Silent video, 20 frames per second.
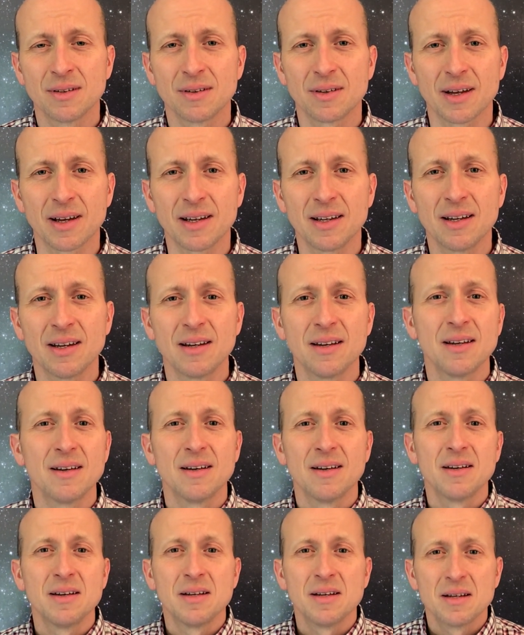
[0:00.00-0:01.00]
They
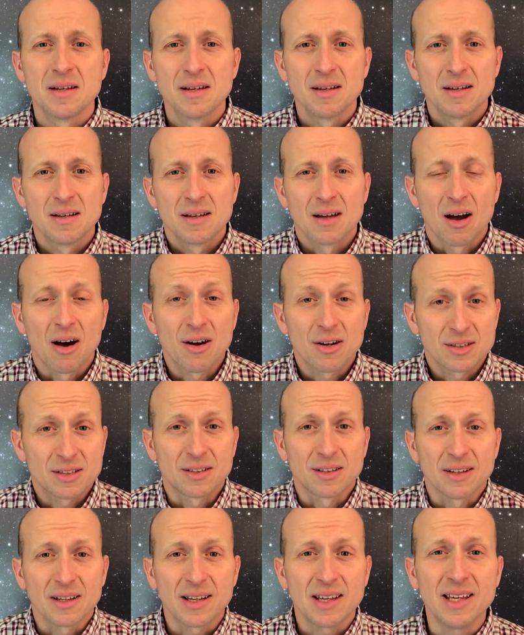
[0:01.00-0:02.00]
asked
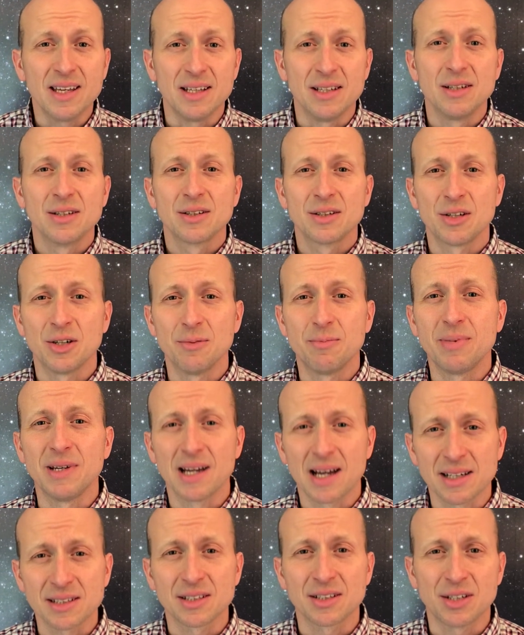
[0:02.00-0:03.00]
that he could be
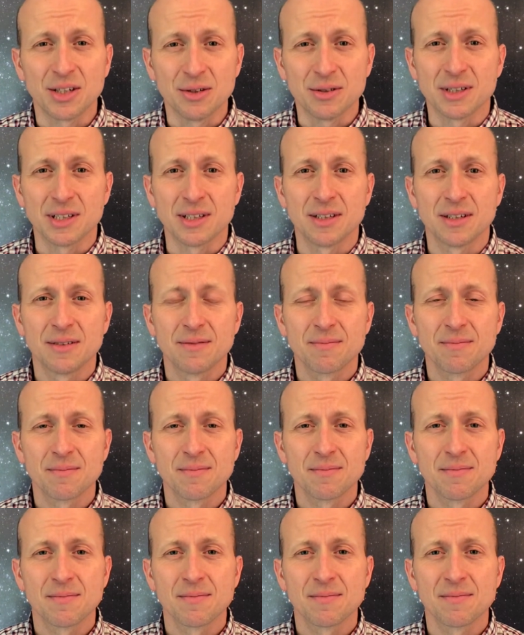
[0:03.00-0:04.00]
executed
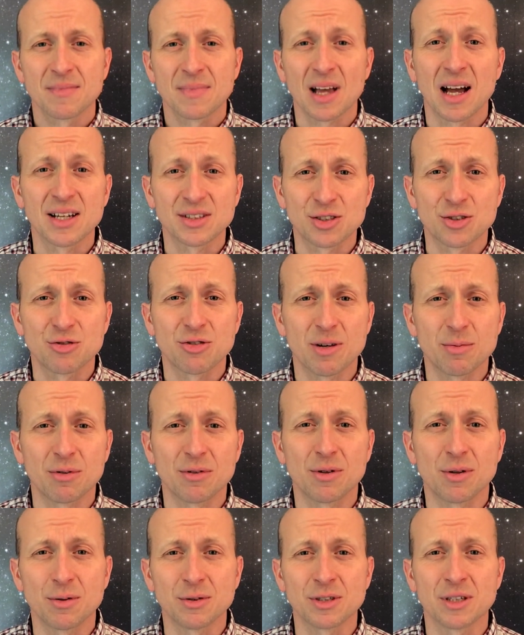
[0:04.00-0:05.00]
as a trouble
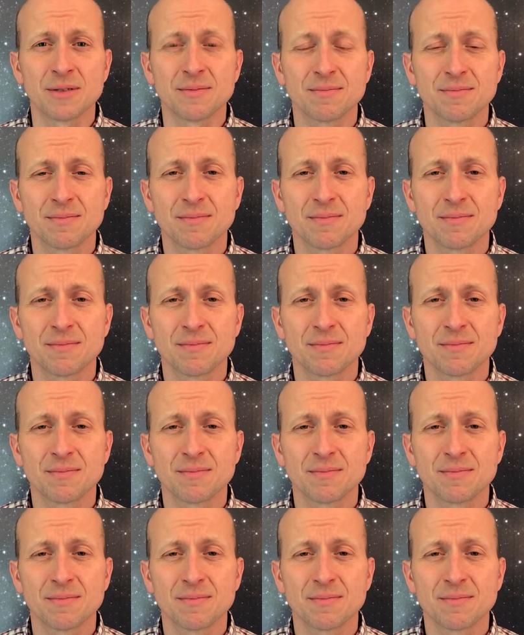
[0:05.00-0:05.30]
causer.